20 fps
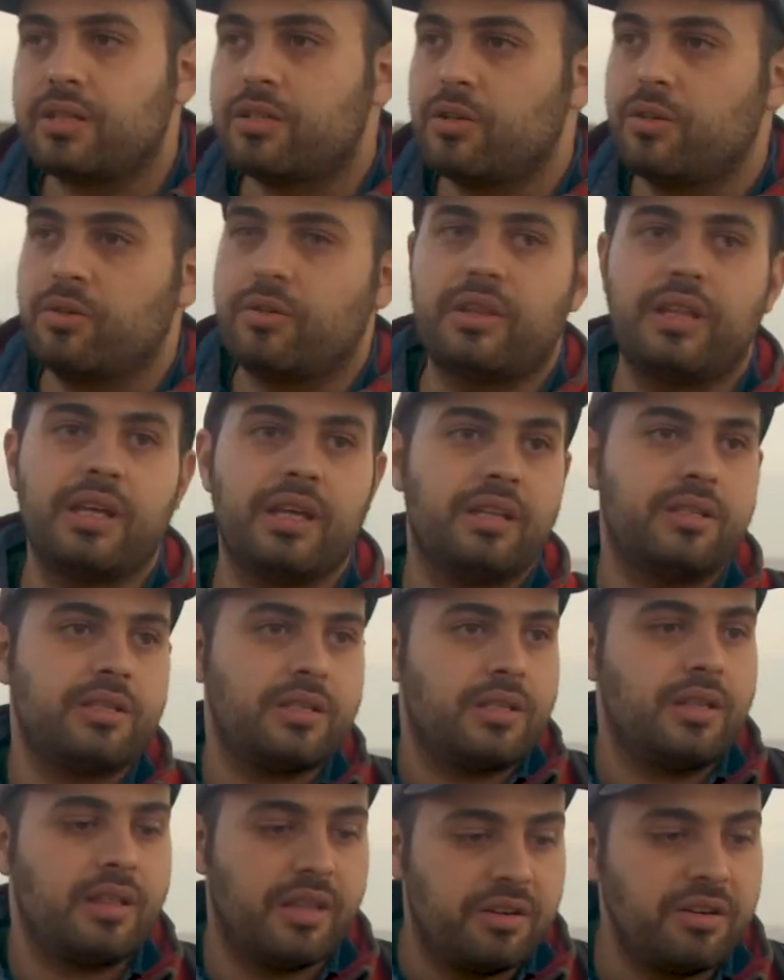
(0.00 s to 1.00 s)
So
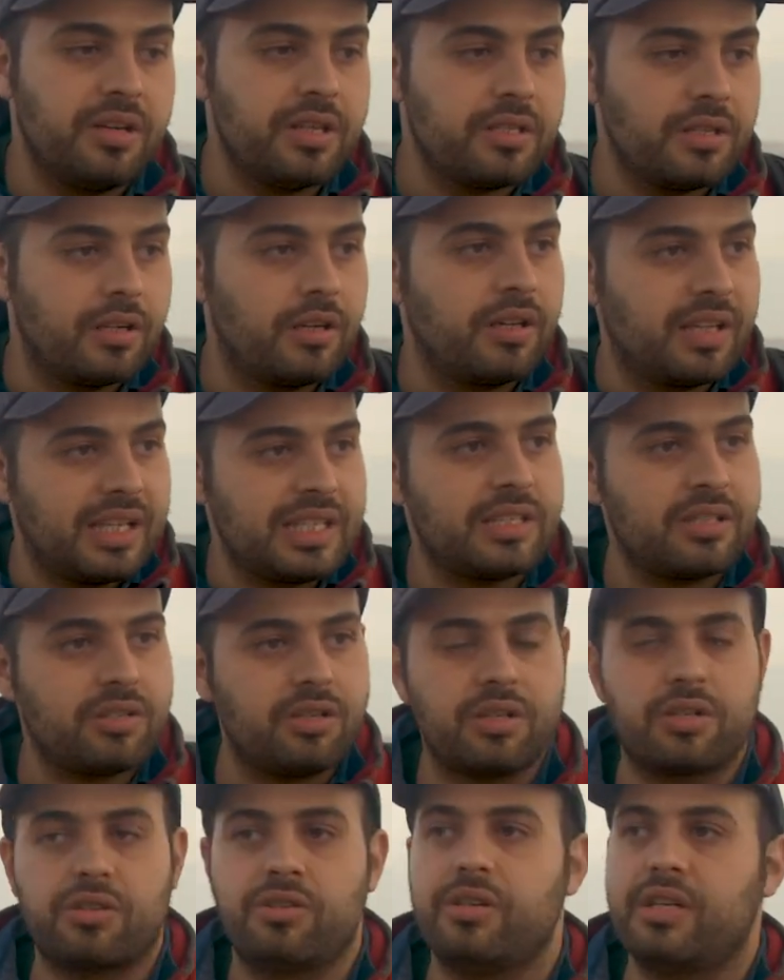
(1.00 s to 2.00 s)
the reason this
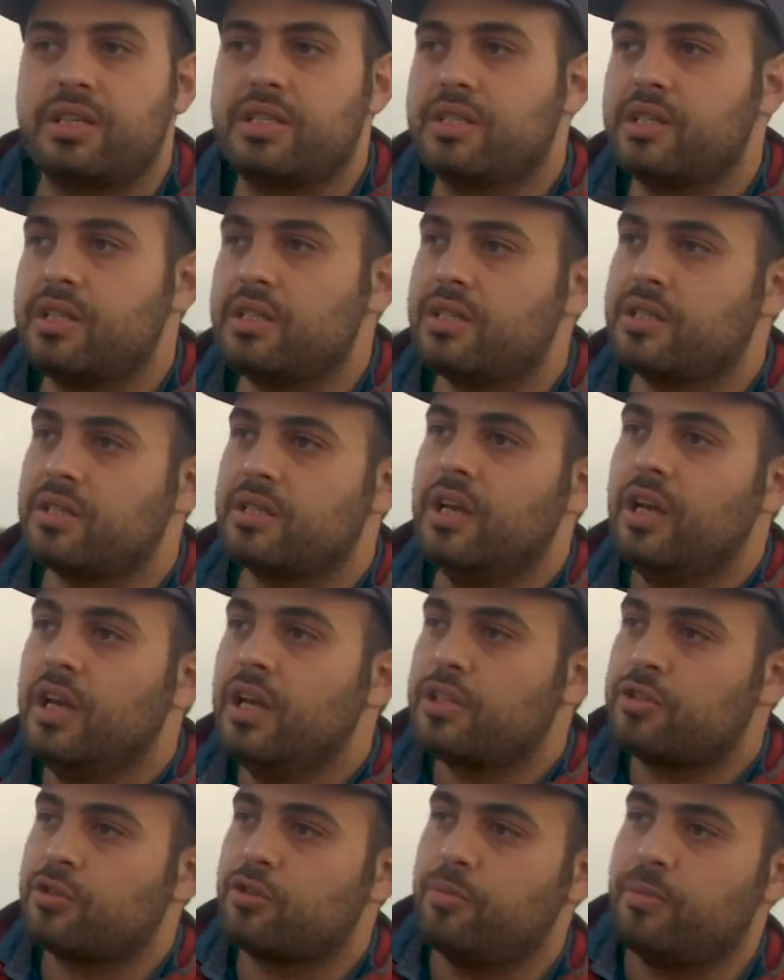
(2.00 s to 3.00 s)
structure exists
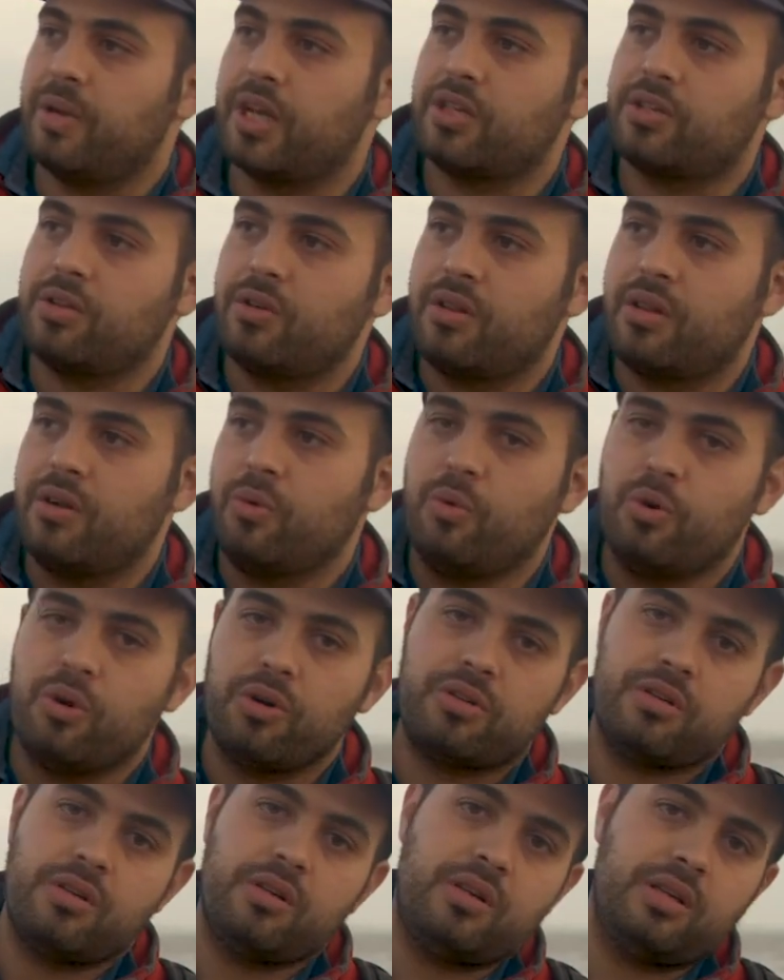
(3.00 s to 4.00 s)
is to make sure the
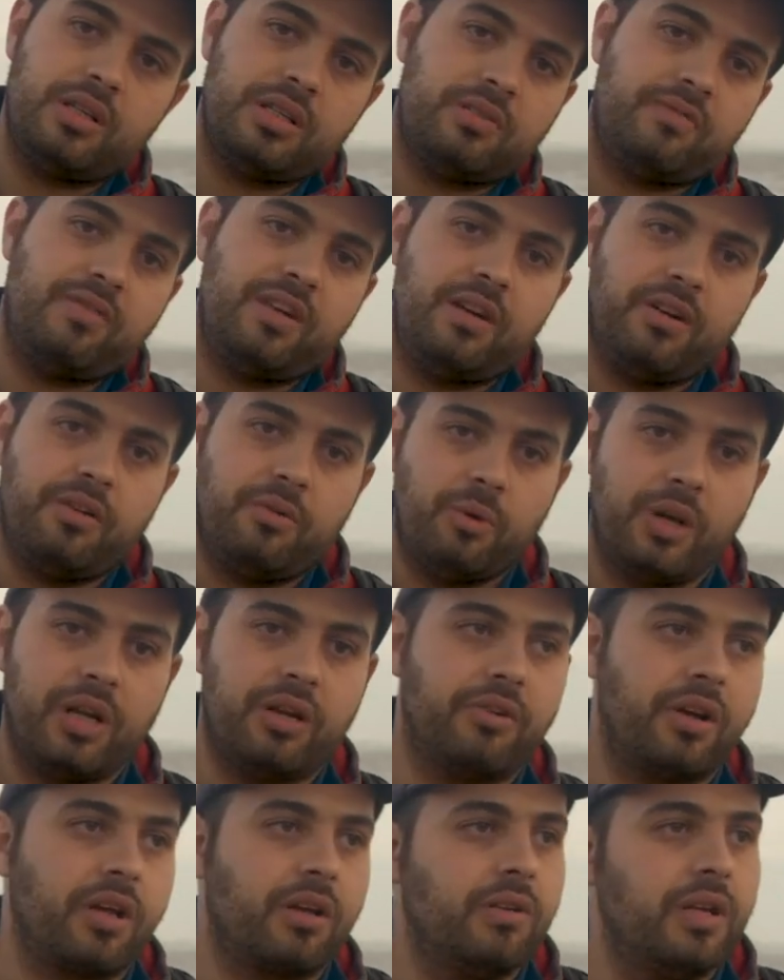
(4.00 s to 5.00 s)
water is very well
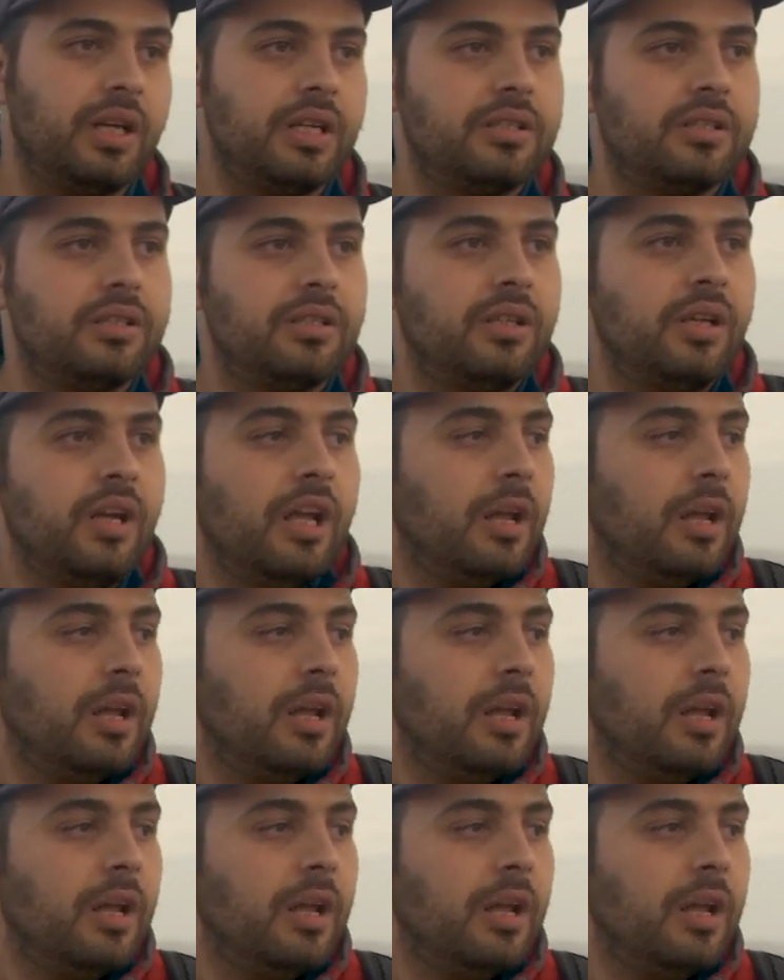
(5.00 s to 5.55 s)
regulated.